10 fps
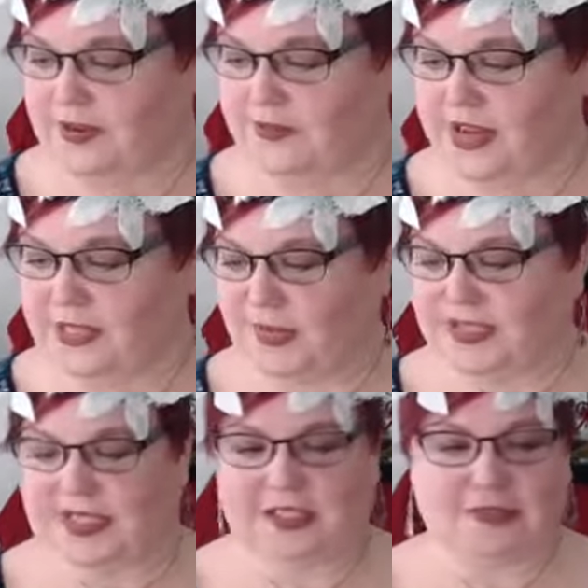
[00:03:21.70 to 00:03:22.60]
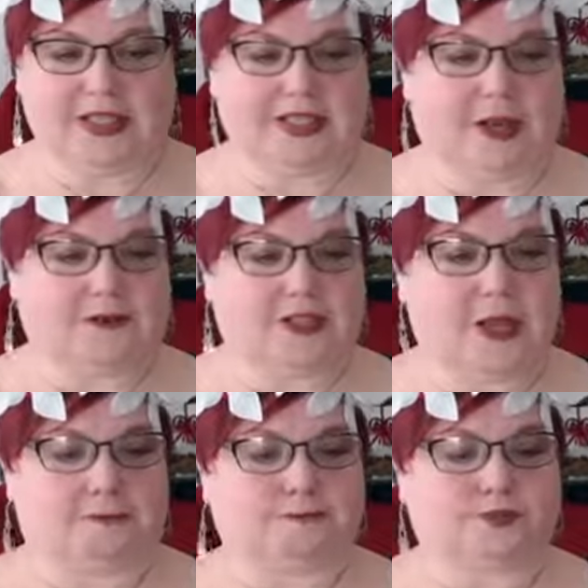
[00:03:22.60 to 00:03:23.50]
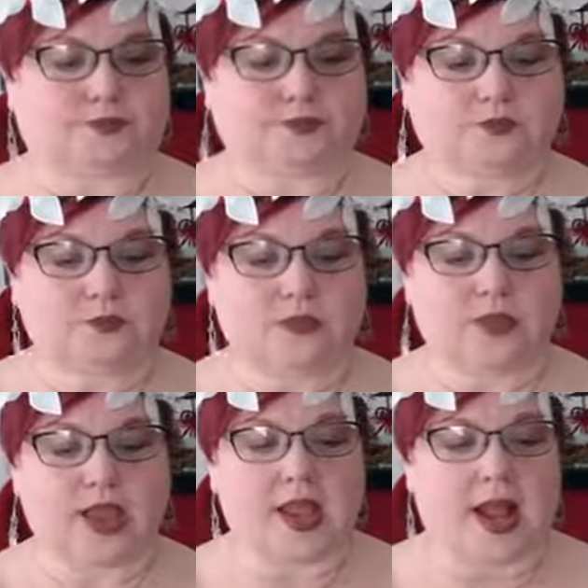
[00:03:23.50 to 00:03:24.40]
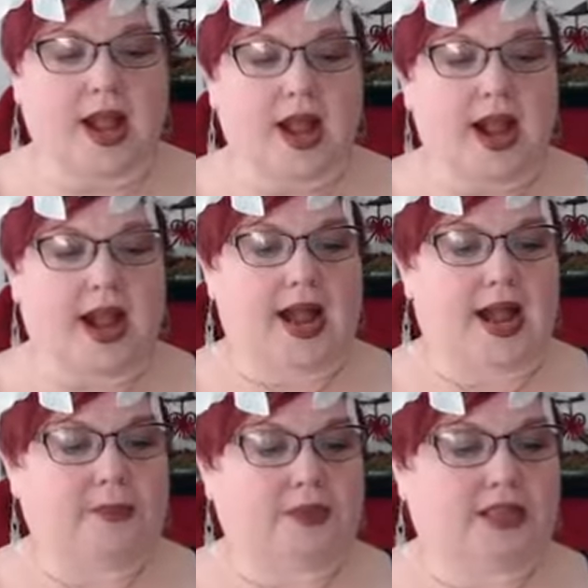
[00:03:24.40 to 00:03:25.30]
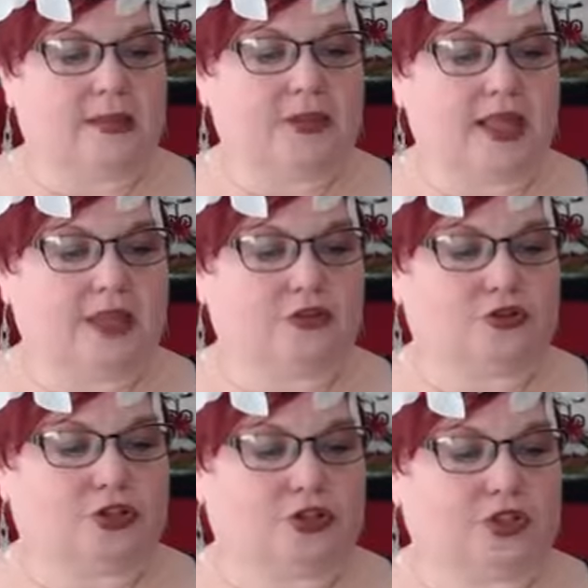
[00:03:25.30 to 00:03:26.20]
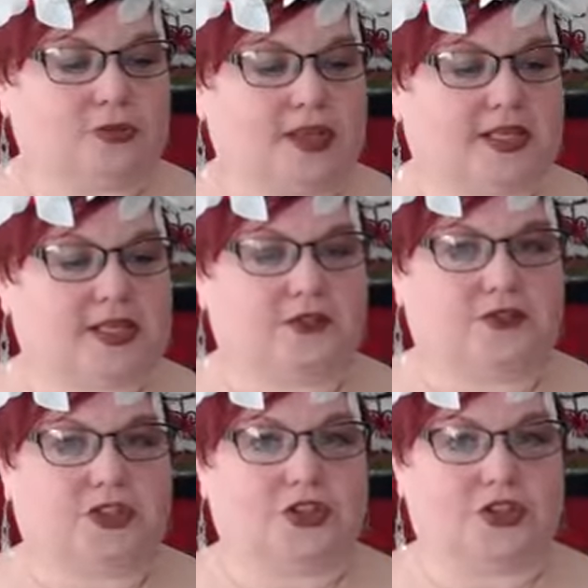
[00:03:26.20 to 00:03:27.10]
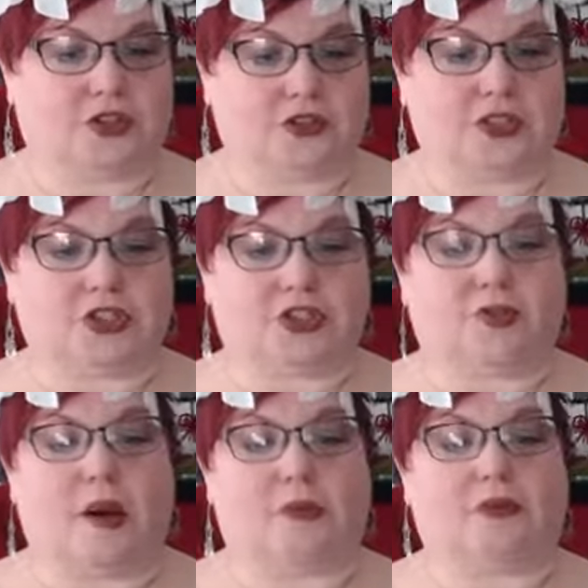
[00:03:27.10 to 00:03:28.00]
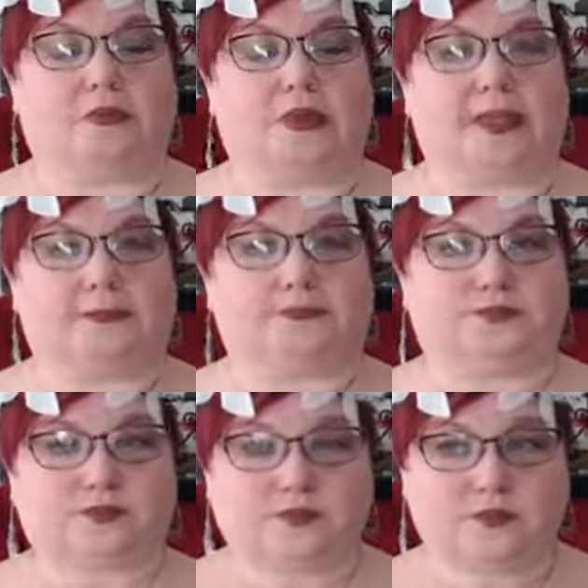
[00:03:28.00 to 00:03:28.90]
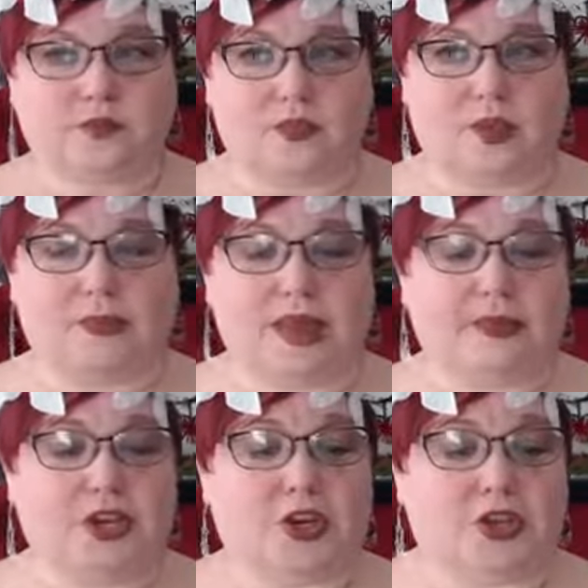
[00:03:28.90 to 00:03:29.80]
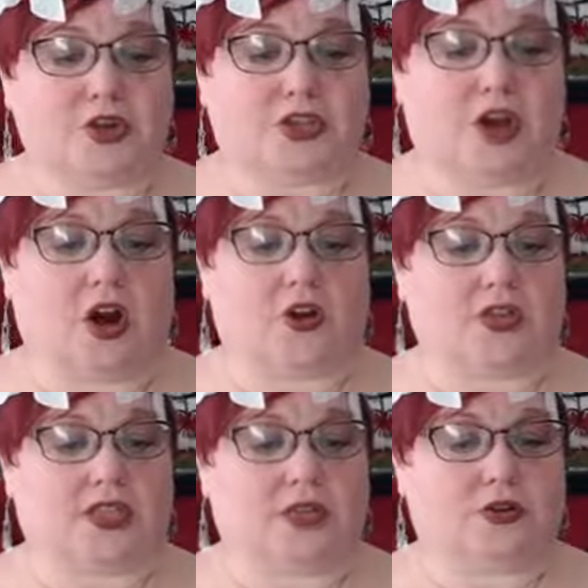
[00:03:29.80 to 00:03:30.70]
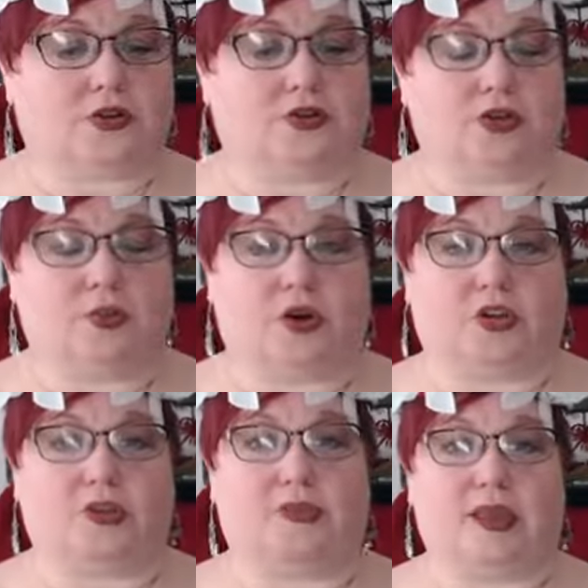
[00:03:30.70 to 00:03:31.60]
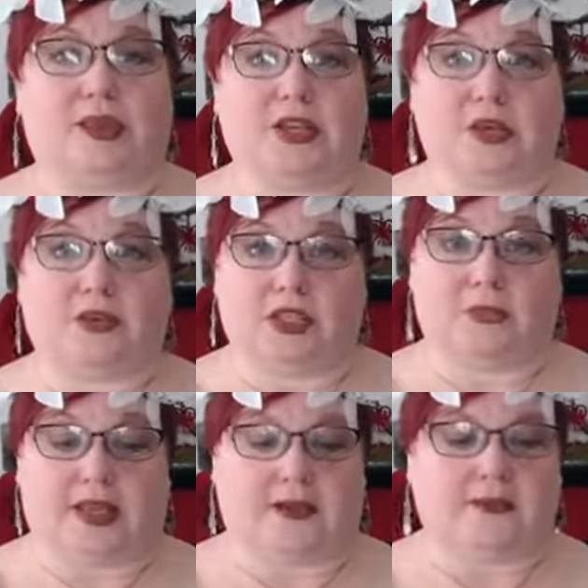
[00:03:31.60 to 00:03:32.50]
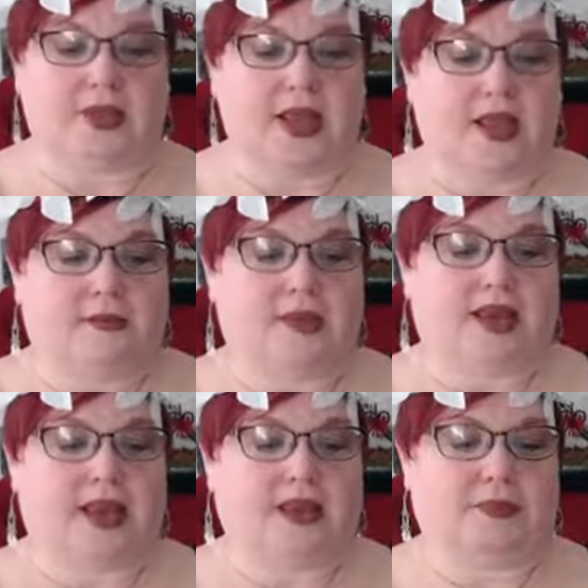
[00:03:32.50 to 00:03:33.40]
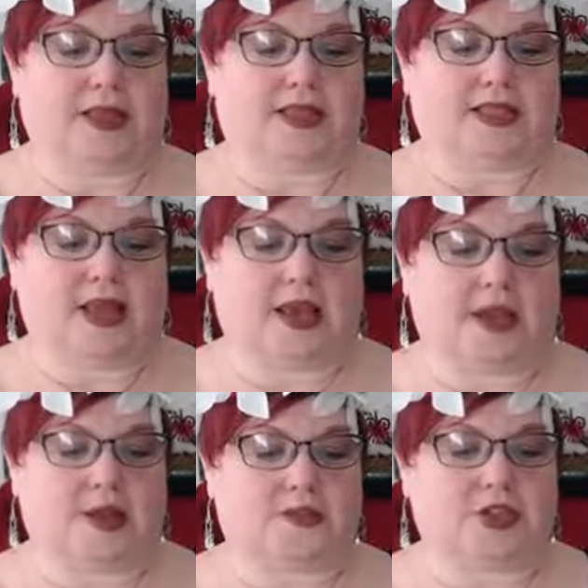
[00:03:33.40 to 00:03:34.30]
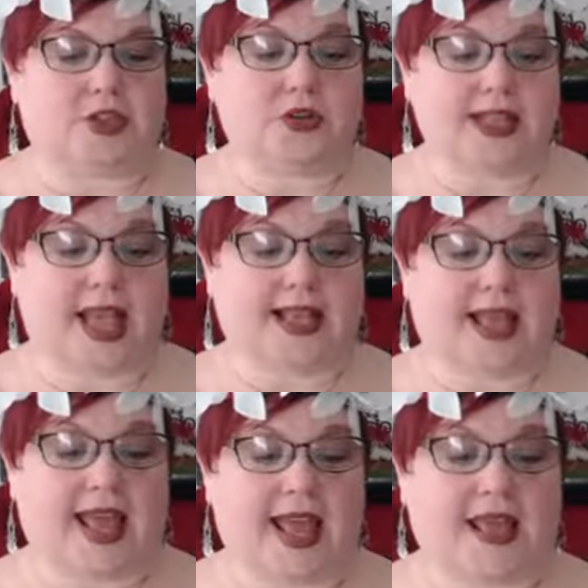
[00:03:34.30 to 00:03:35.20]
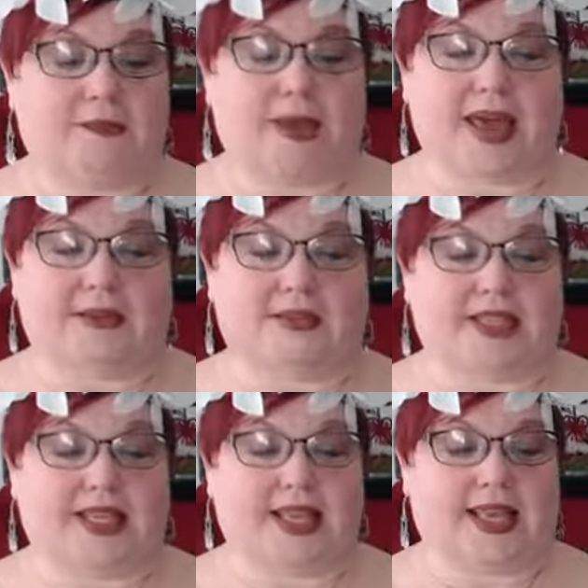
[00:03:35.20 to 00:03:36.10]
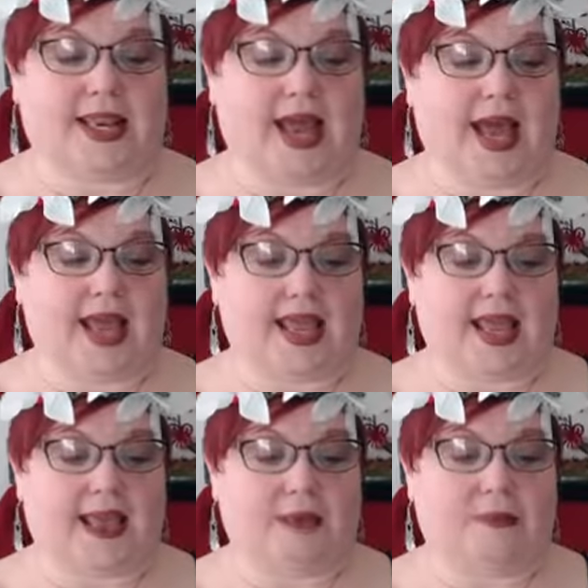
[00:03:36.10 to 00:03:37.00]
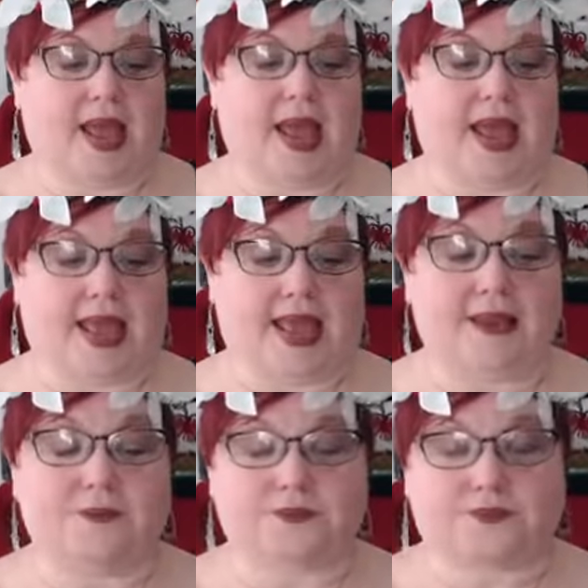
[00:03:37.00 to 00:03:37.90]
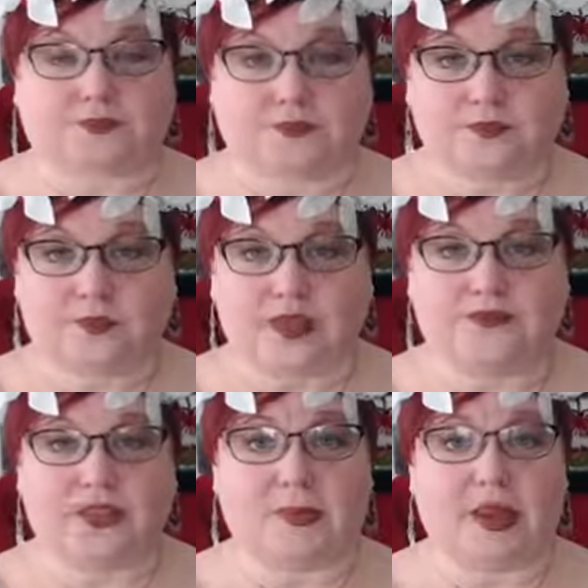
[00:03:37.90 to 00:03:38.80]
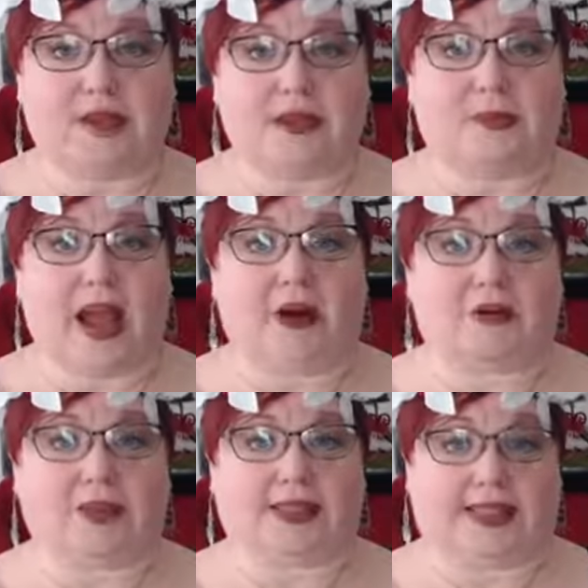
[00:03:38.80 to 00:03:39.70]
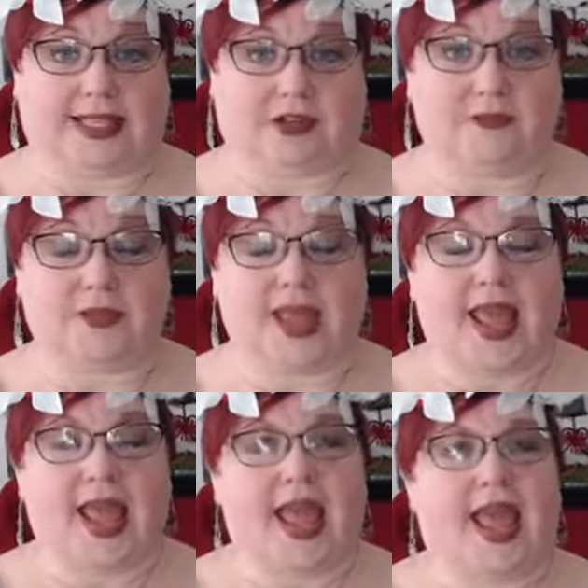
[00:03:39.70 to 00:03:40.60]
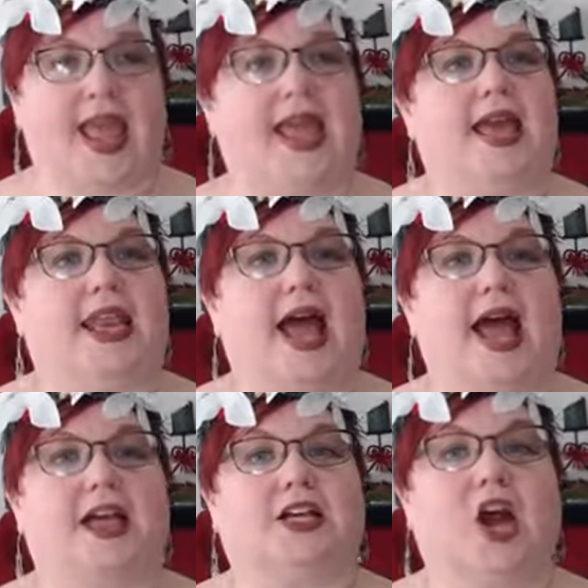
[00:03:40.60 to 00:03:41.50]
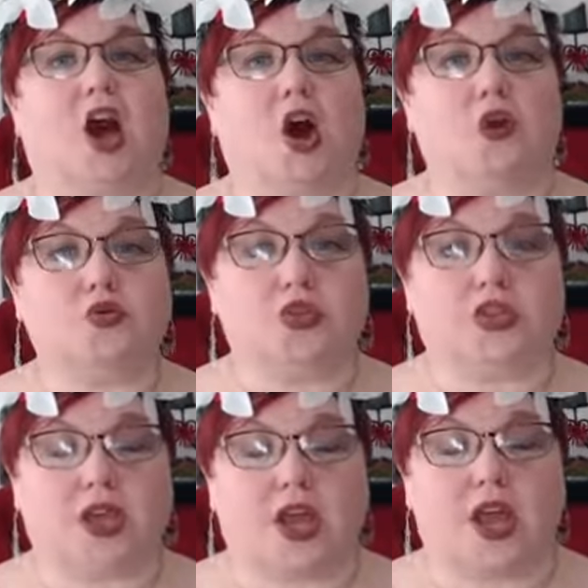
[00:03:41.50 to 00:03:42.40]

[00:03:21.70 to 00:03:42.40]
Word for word: Facebook's a little bit slow. So, um, let me introduce myself to you because you probably may be new to the Heart Centered group or you may be new to me. My name is um, Susie, aka Madame Zee, and I am a female empowerment leader, and I coach